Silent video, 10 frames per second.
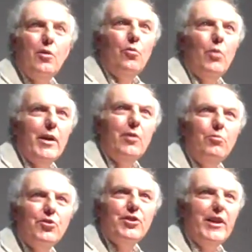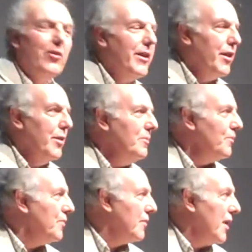Well, we're telling
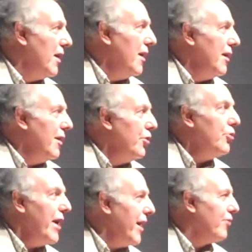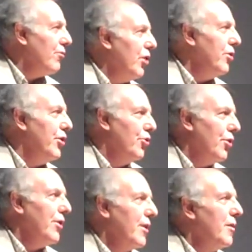them, you can't grow
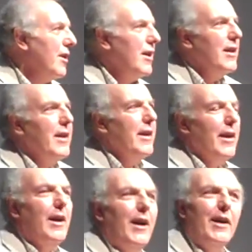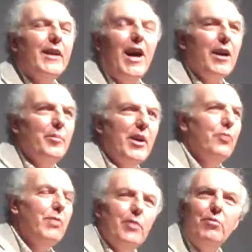your economy
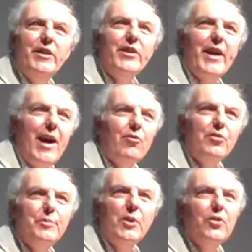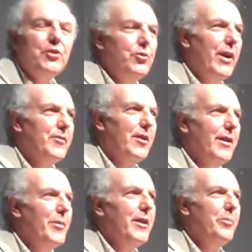the way we did ours because you have to
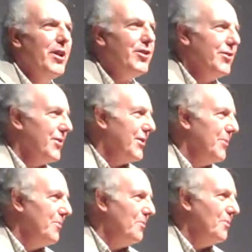limit emissions.